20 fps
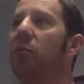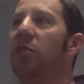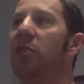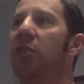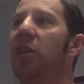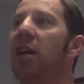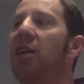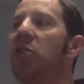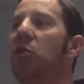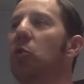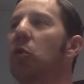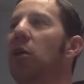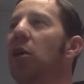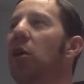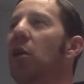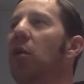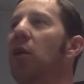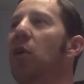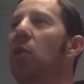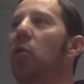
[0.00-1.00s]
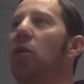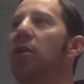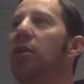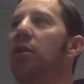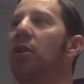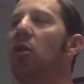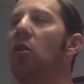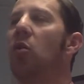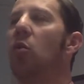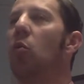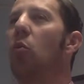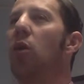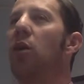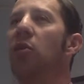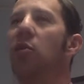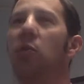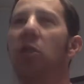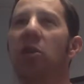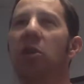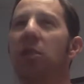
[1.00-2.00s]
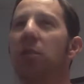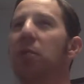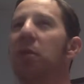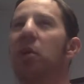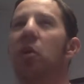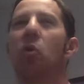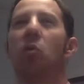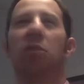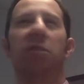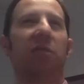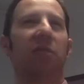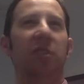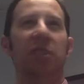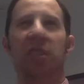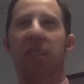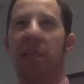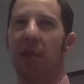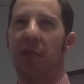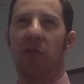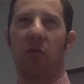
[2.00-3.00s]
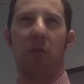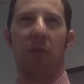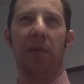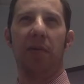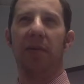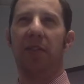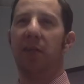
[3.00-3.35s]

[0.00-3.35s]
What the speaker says: what you guys are working on right now, what are some of the goals of just an informative